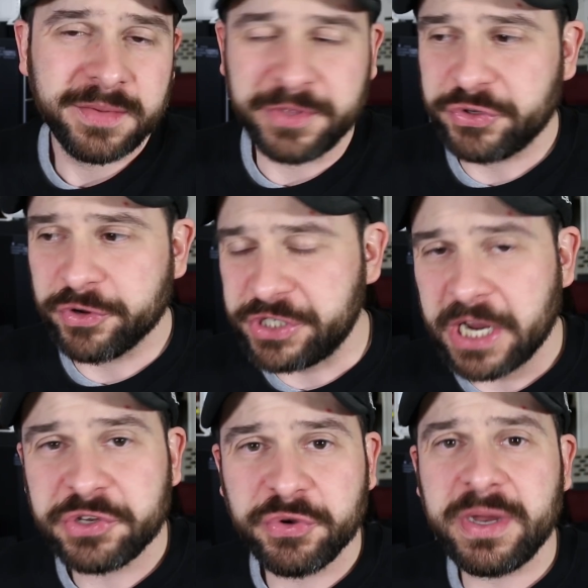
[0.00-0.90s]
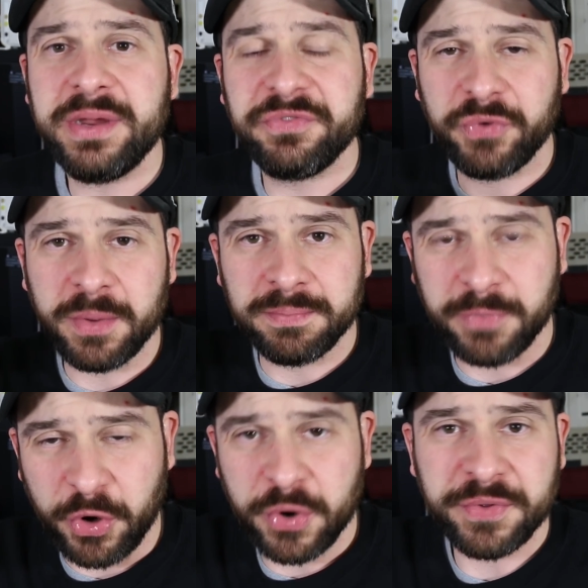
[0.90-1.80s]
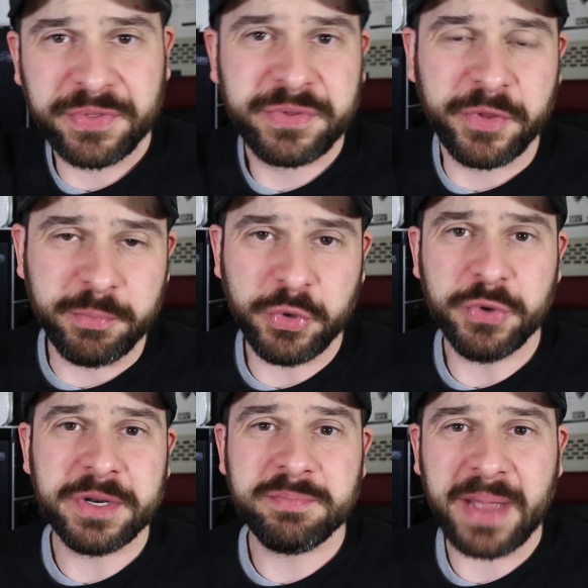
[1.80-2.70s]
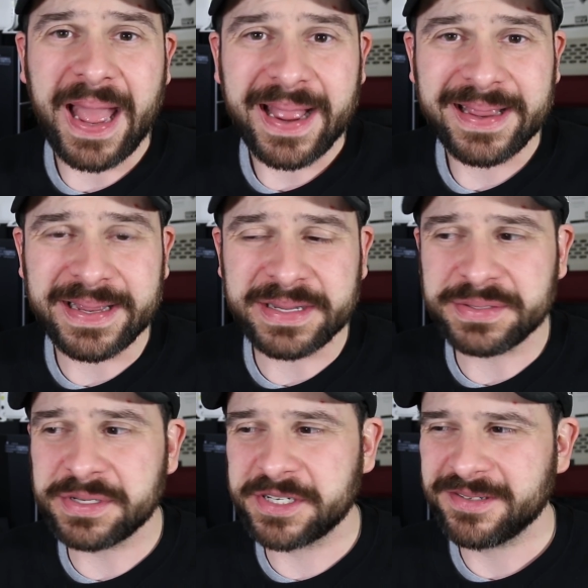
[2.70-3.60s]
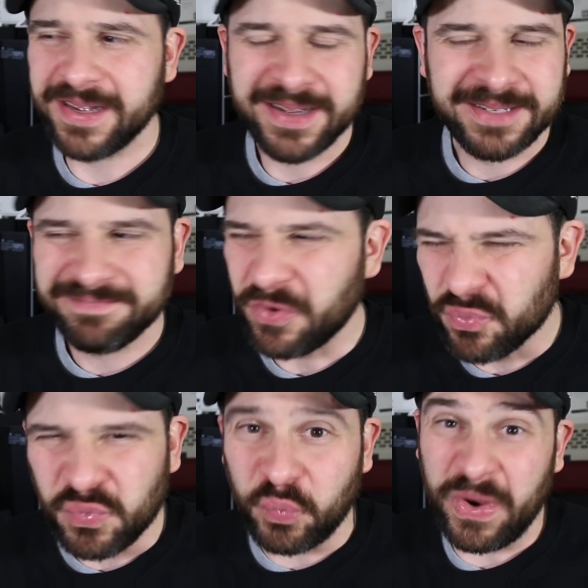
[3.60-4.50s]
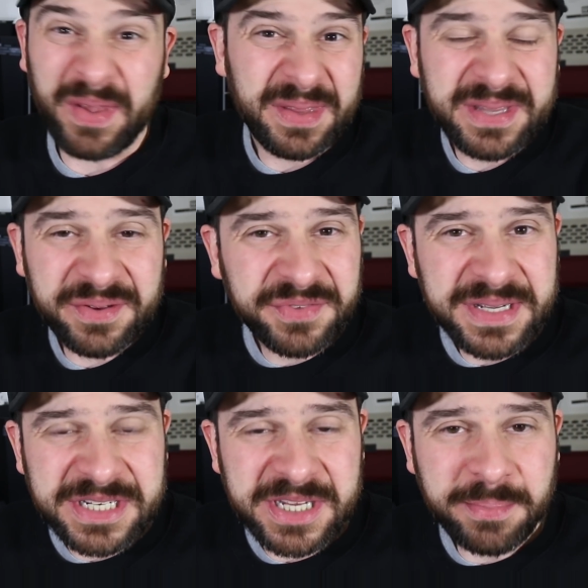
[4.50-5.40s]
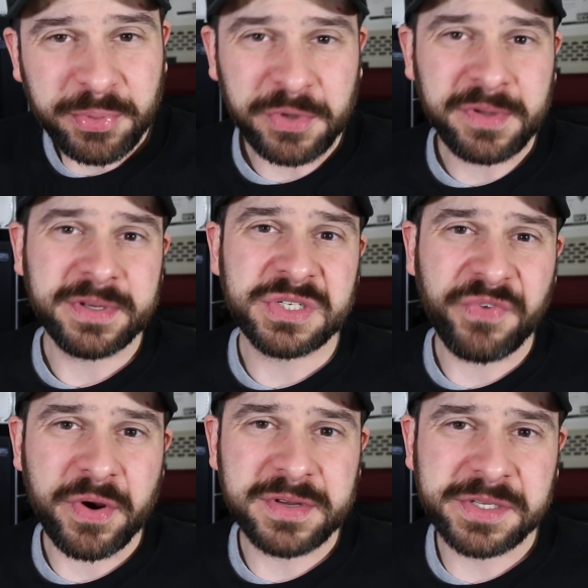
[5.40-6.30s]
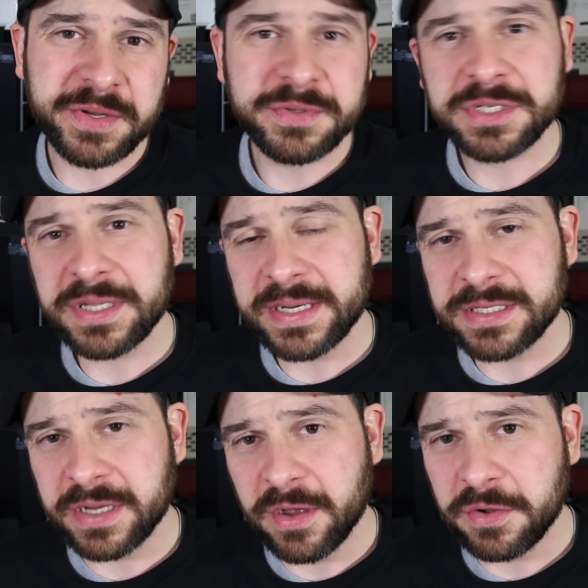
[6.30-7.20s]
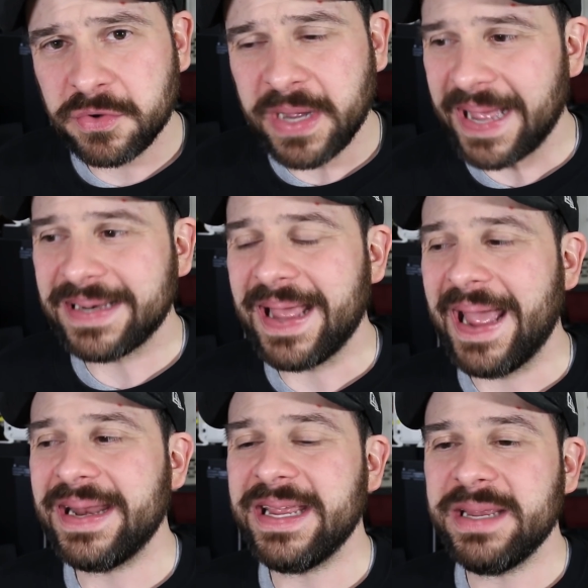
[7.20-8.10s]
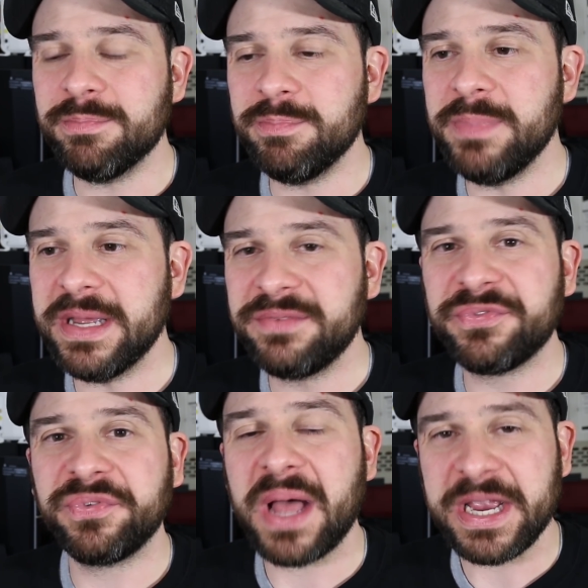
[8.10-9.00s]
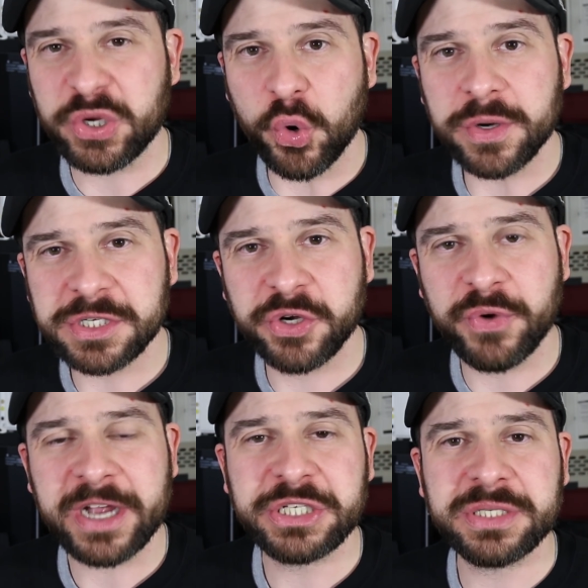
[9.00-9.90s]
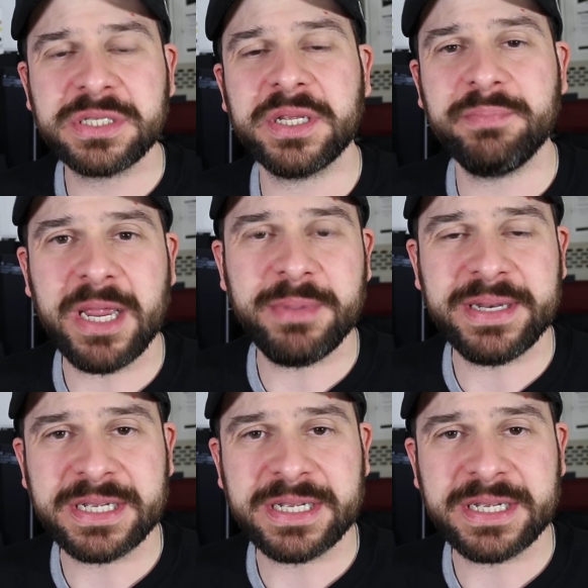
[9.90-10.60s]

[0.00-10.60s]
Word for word: The trajectory from Earth to the moon and back is relatively simple as far as those things go, and any mid-flight course corrections that may be